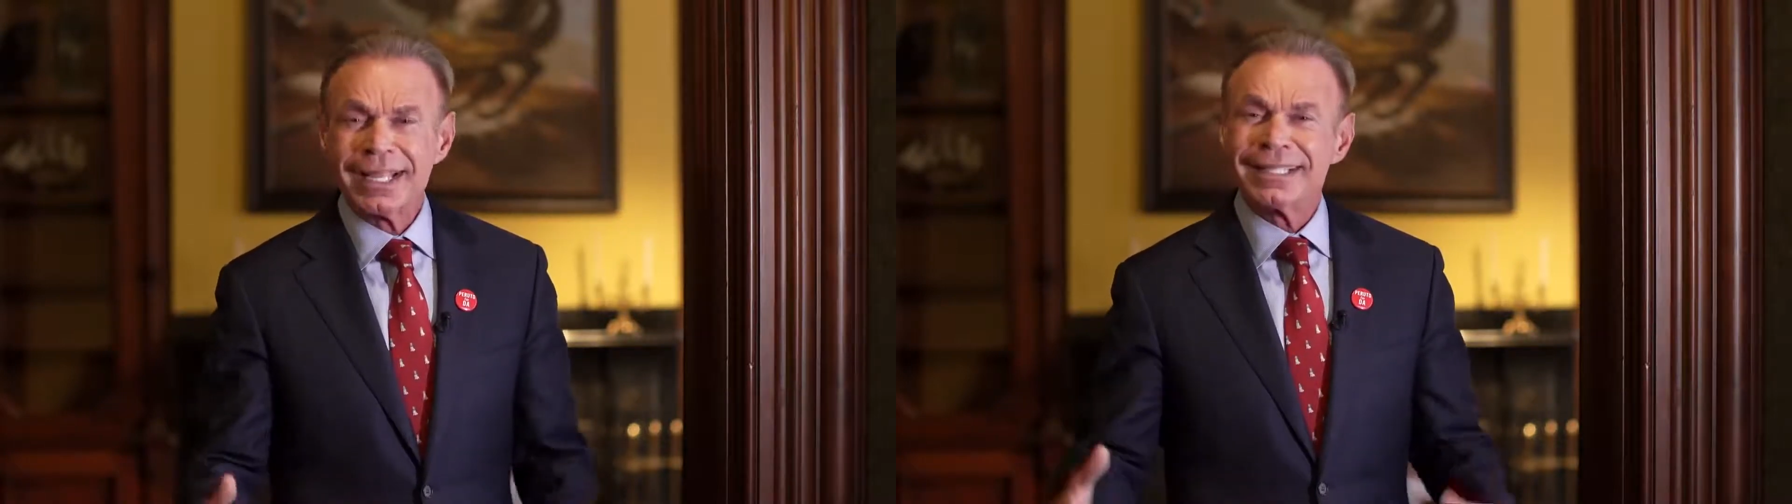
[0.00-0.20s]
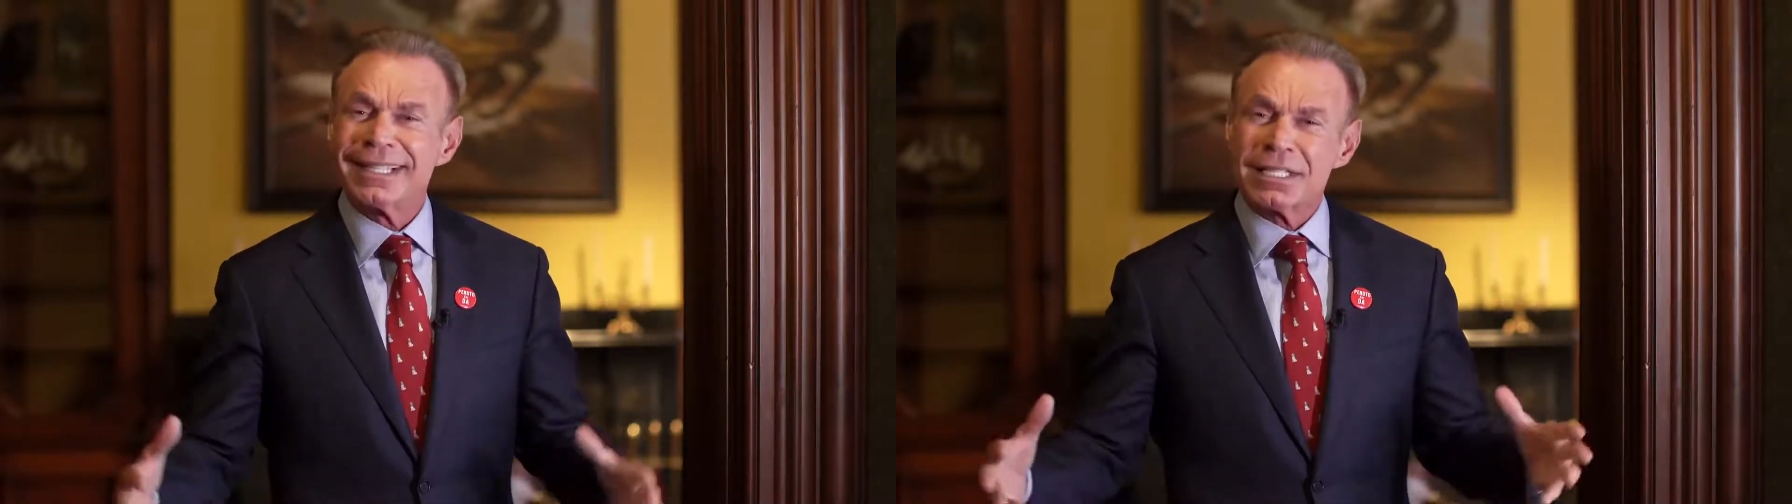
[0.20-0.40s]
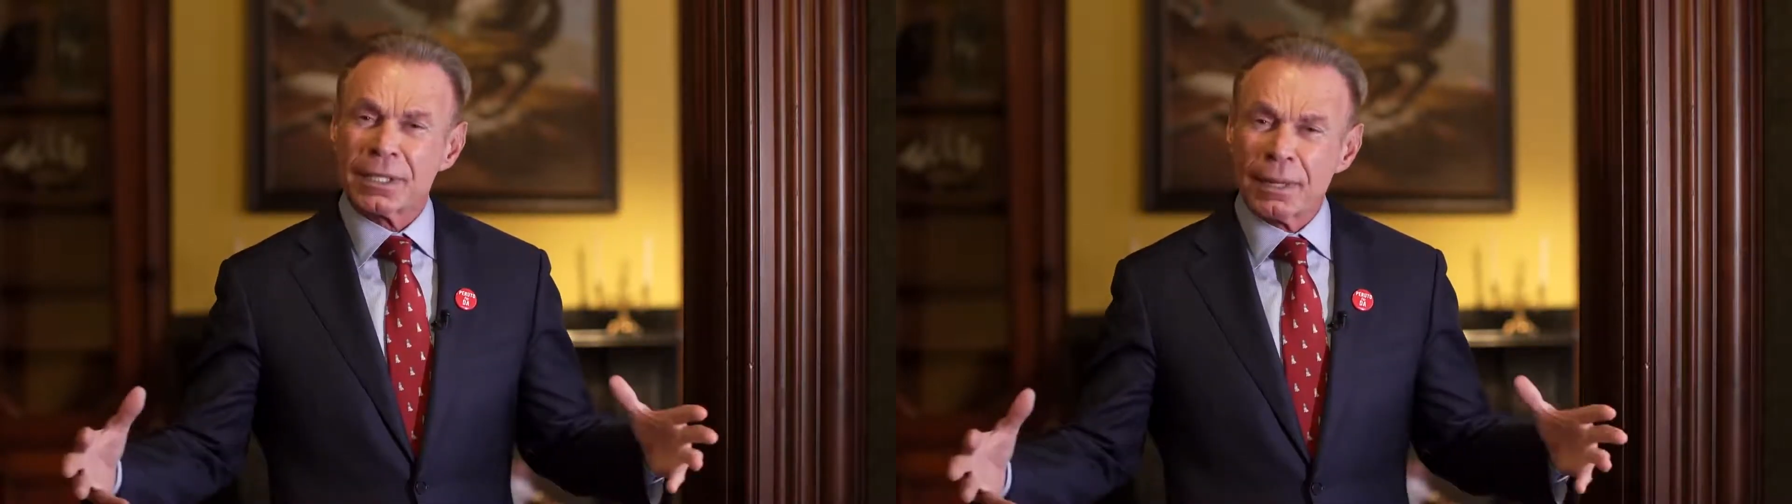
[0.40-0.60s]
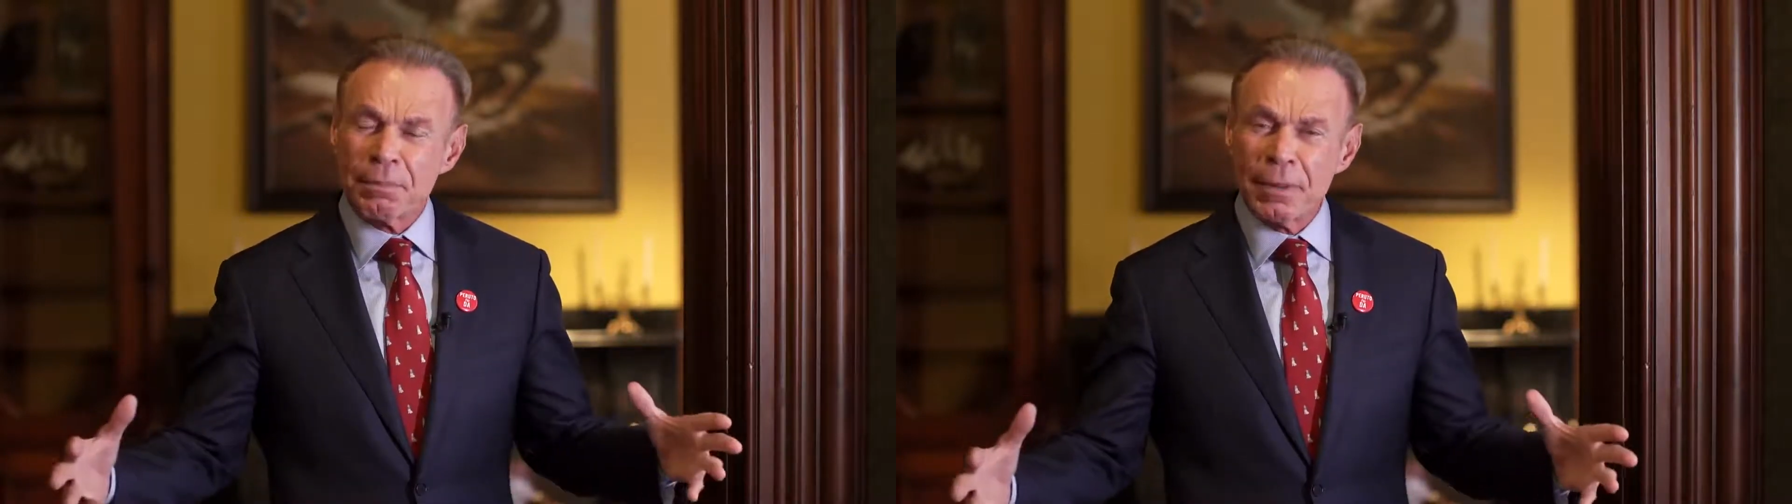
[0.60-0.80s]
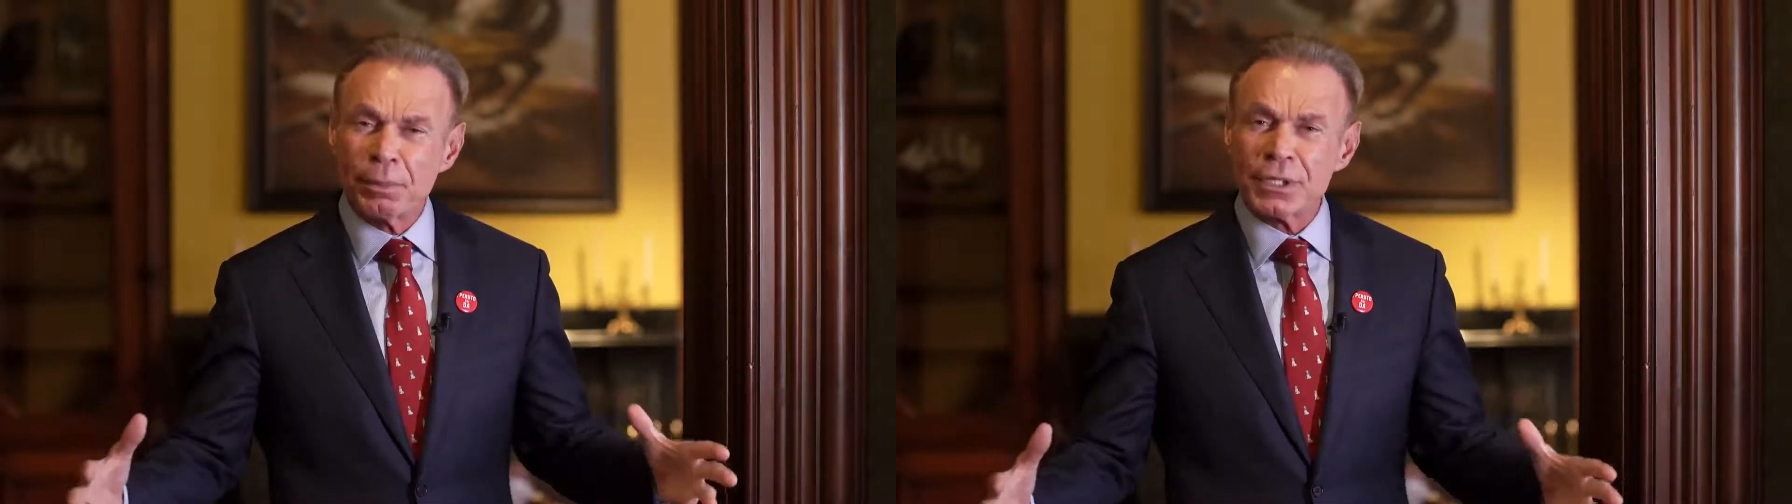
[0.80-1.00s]
Let's get
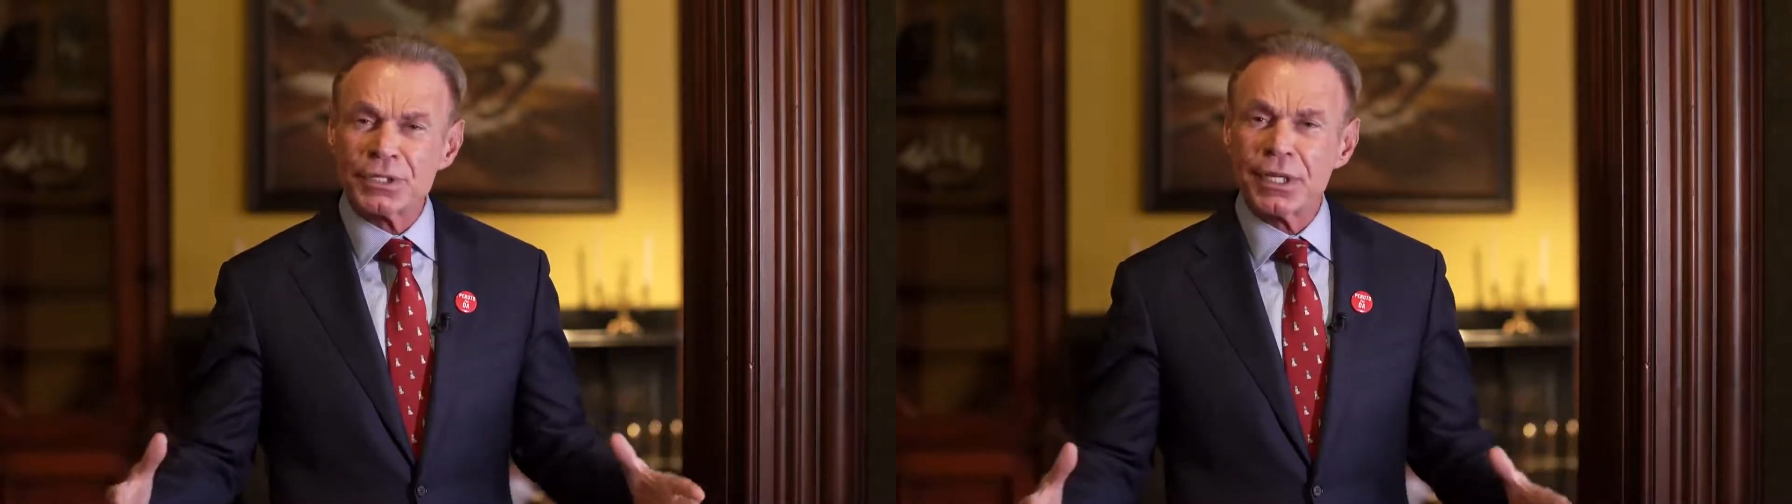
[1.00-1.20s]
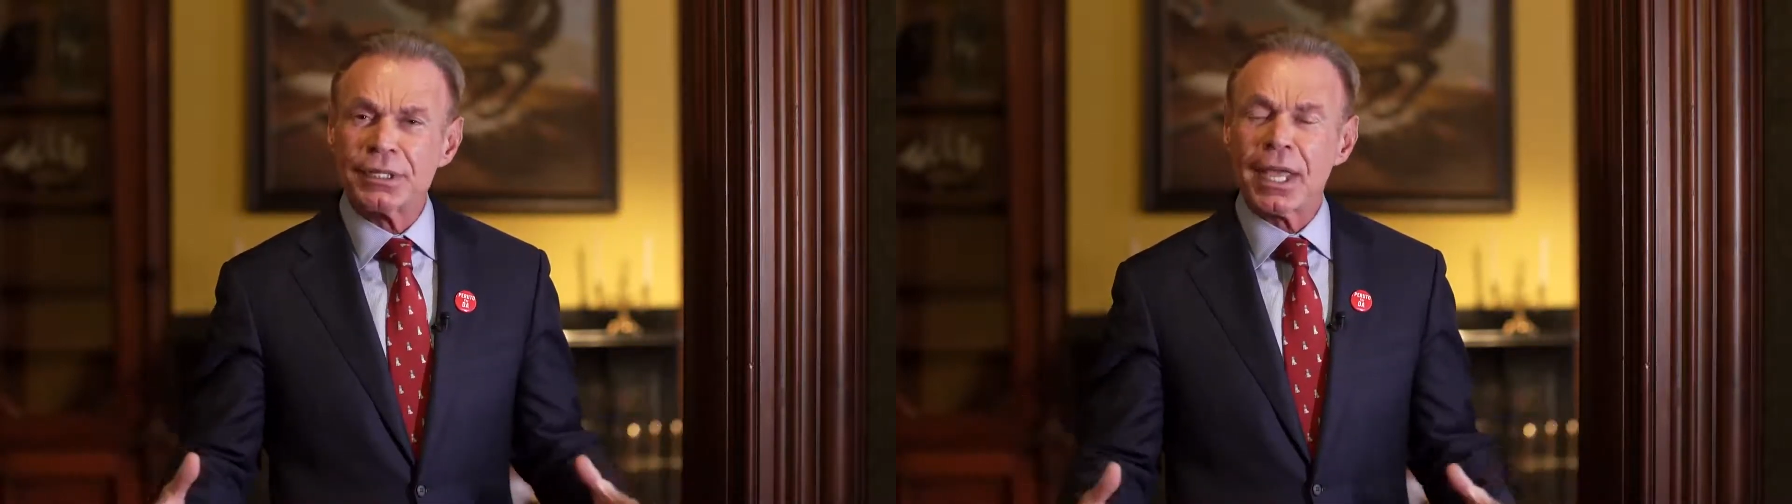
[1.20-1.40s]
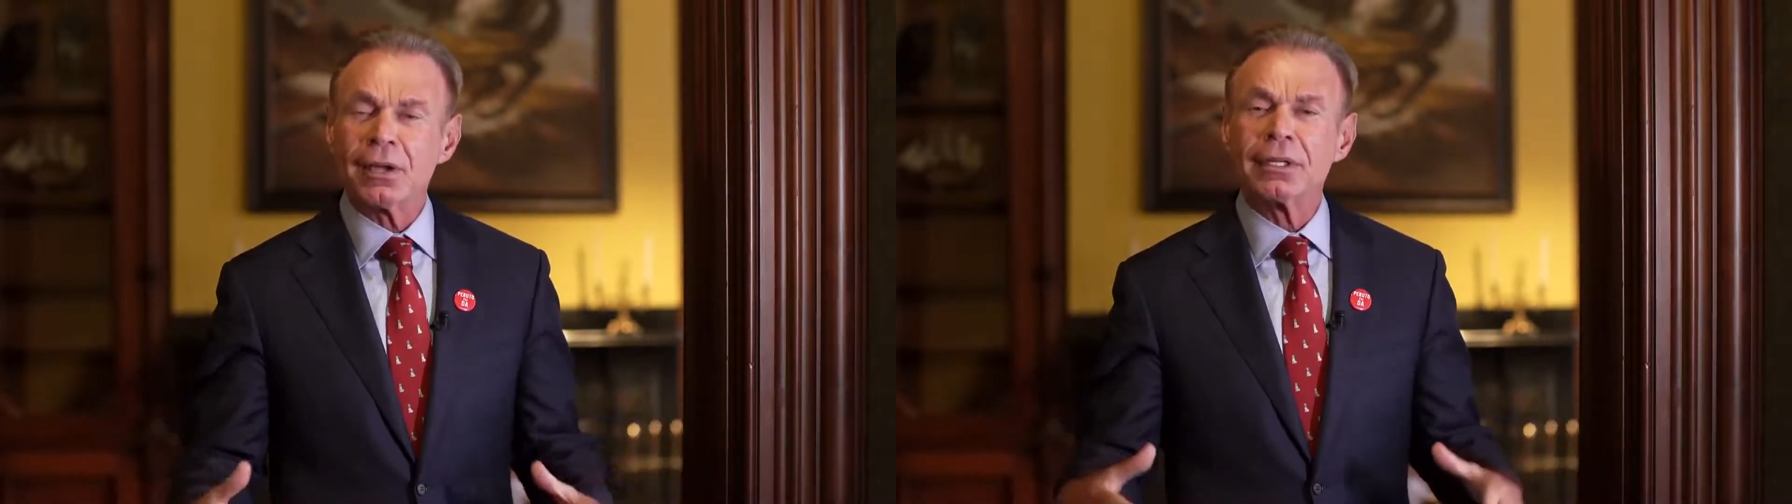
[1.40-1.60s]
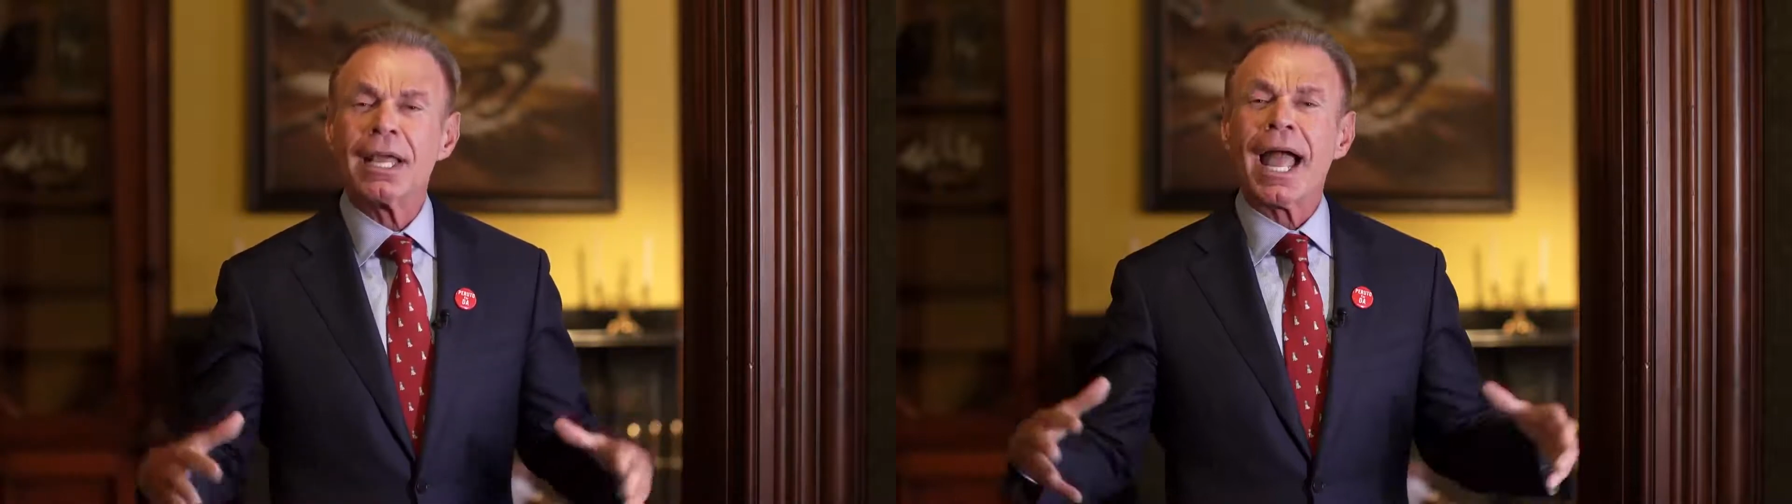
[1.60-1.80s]
people to sit down